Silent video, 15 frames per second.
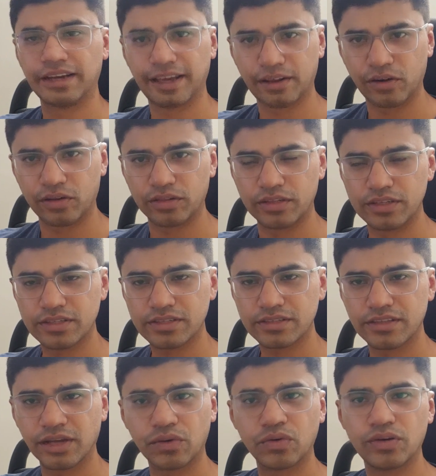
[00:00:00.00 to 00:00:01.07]
declare all this.
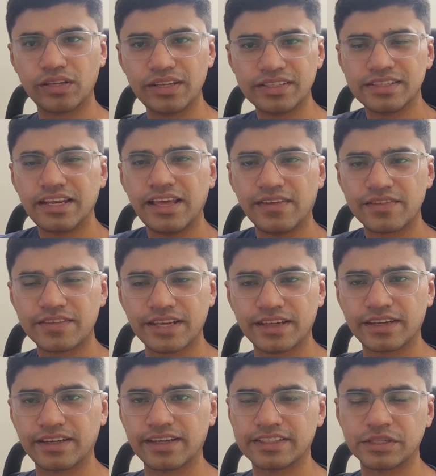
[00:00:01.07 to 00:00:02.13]
They could easily have
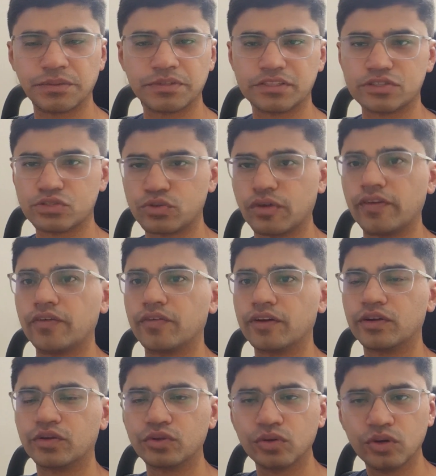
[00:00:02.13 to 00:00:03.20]
sent SMSs to
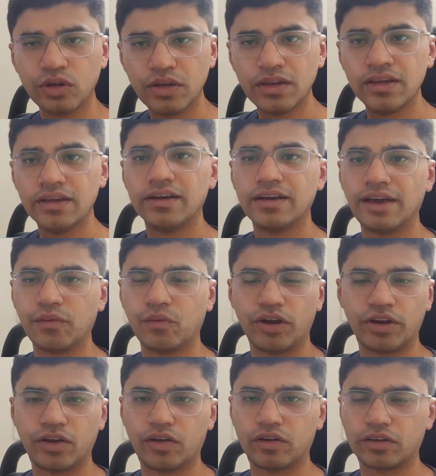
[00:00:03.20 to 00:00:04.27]
everyone to
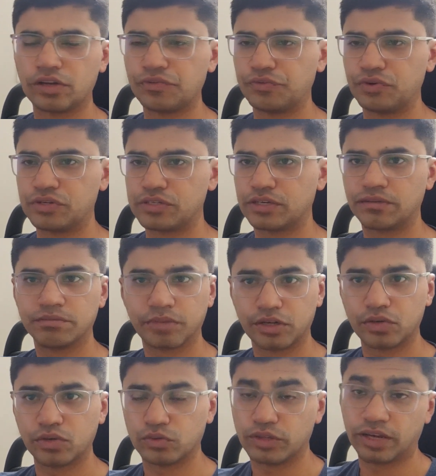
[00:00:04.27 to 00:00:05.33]
avoid all confusion,
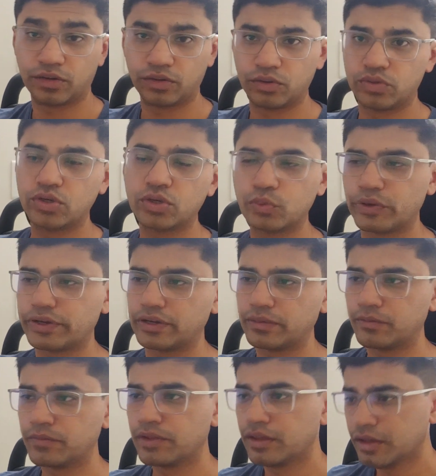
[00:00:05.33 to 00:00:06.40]
but no, they had to go to
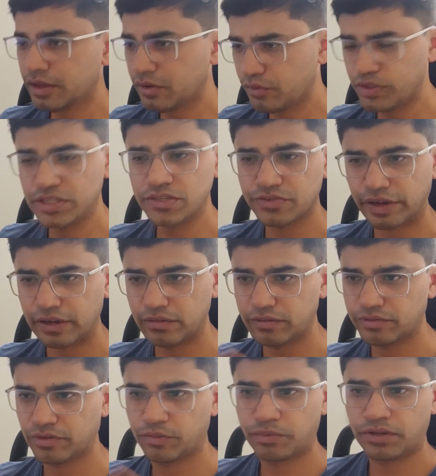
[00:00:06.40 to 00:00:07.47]
Twitter, which is fine.
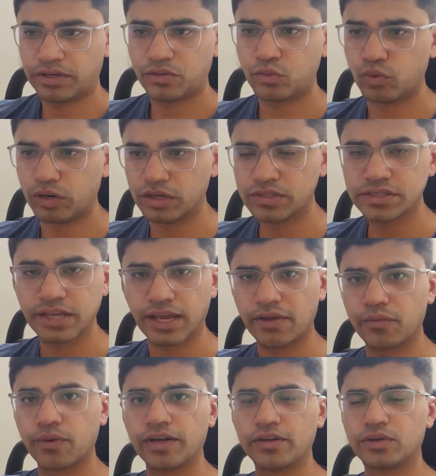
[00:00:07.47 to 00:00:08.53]
For me, it works.
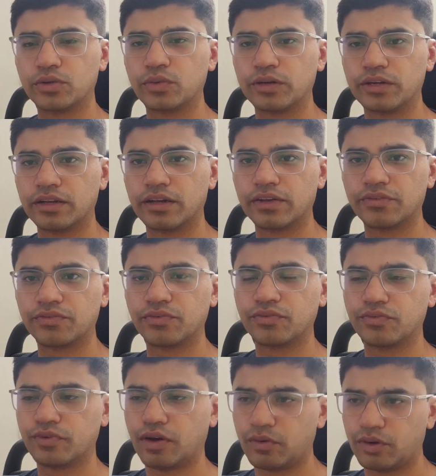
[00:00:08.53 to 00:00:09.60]
I went to Twitter. I
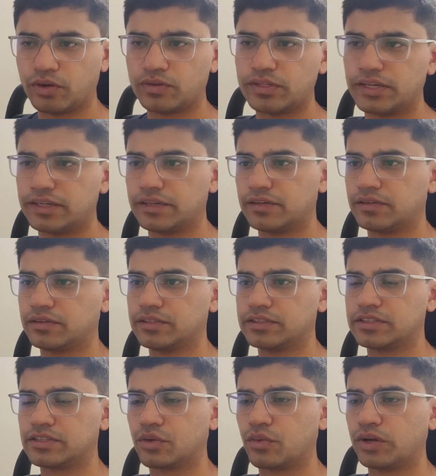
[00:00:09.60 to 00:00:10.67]
found out that,
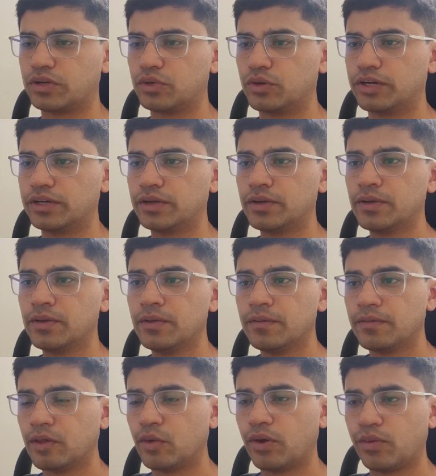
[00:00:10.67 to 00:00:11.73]
this is how I do it.
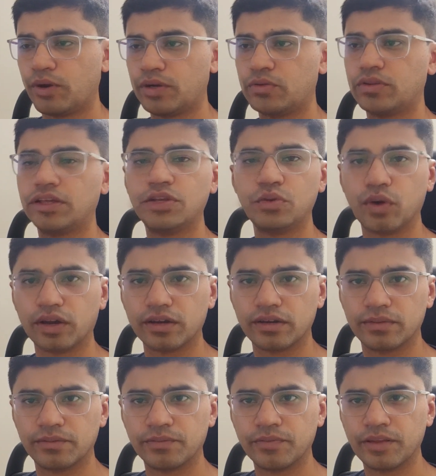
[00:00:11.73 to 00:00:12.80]
Now I went to the
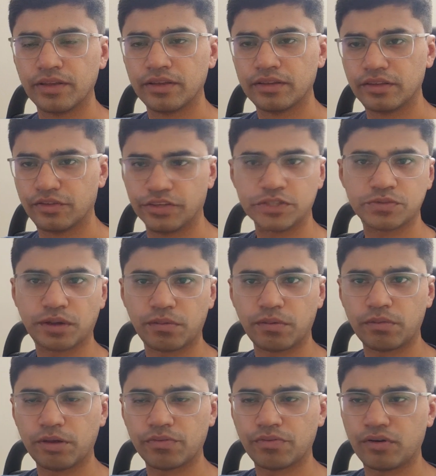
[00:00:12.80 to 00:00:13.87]
URL. The first
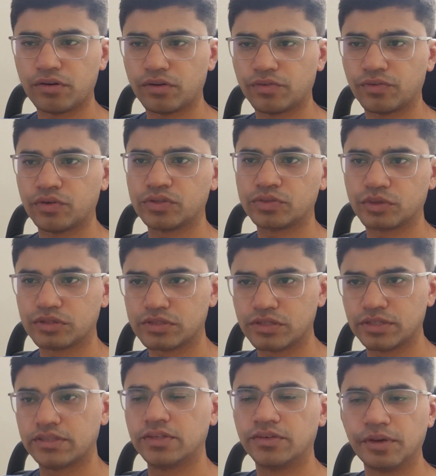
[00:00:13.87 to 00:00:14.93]
problem I found, of course, was
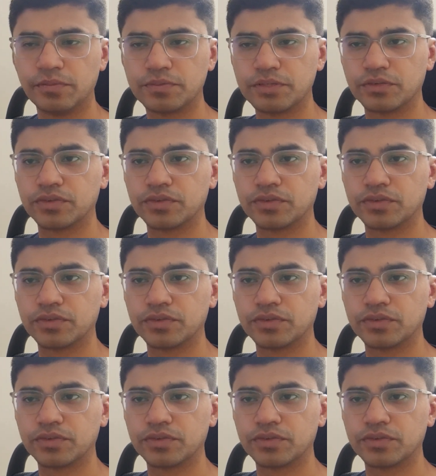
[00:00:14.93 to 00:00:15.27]
that the web